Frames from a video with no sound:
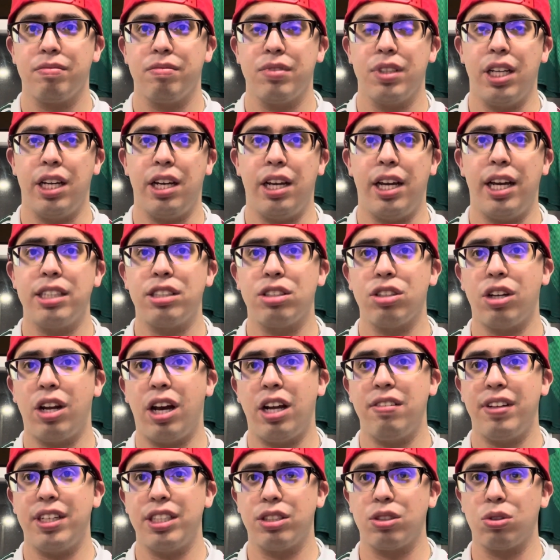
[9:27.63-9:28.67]
Edson
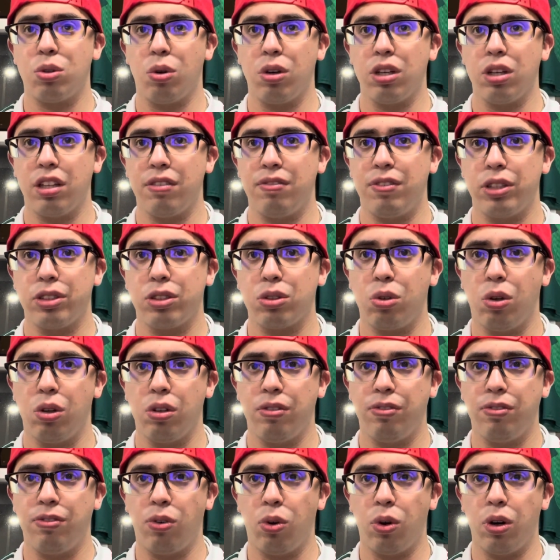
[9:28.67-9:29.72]
Alvarez scored the first goal
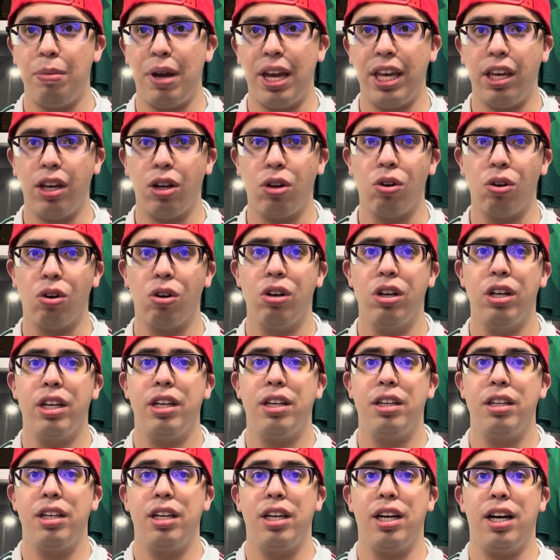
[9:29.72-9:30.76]
for Mexico.
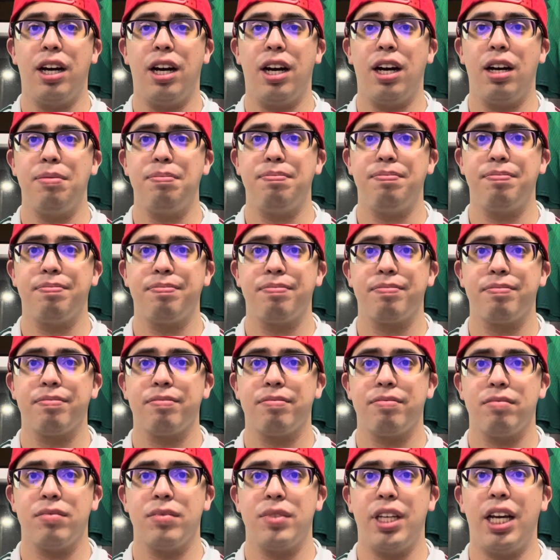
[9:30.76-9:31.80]

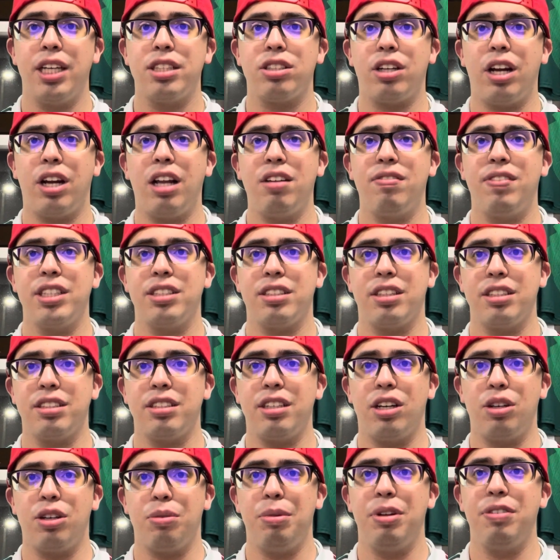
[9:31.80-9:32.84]
Edson Alvarez, the
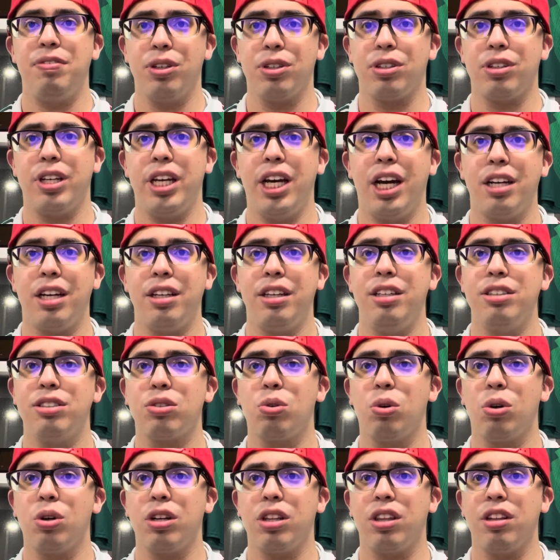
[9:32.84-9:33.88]
center midfielder, he
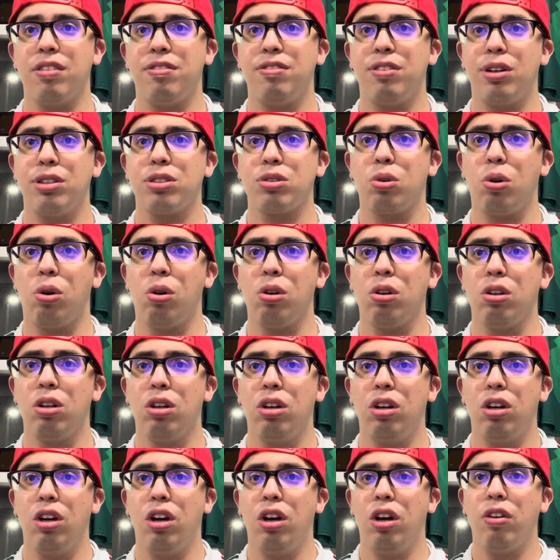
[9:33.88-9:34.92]
scored the first goal
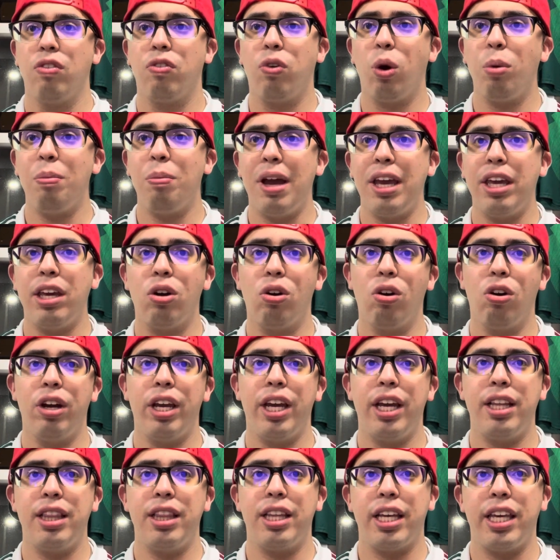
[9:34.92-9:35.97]
for Mexico
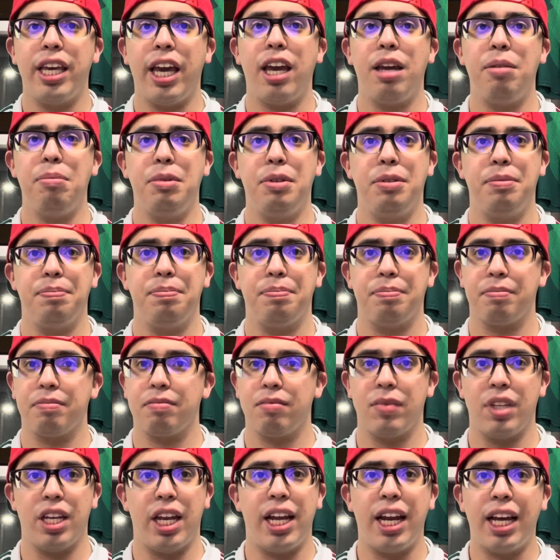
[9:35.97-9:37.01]
in the game.
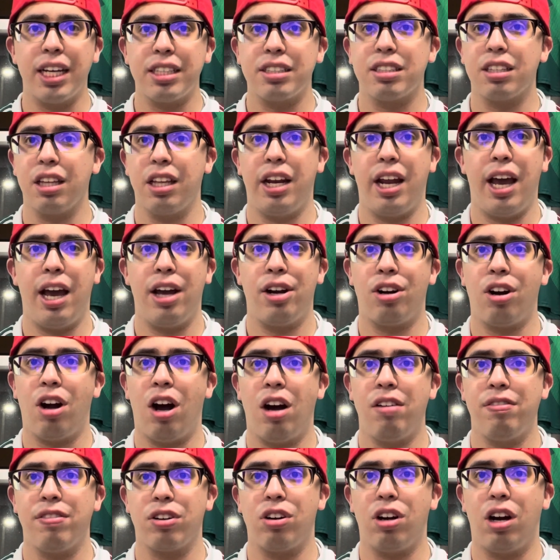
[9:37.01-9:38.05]
An excellent header
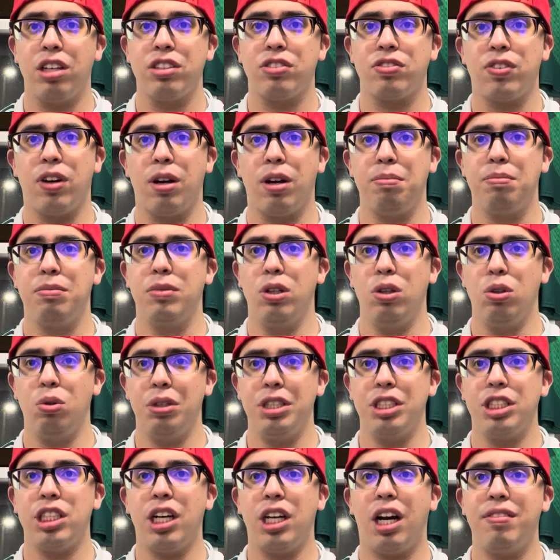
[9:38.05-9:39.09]
off across from
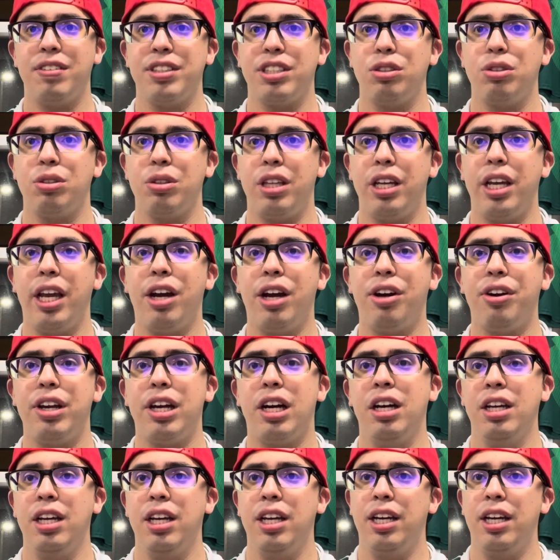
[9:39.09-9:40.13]
Luis Chavez into the area.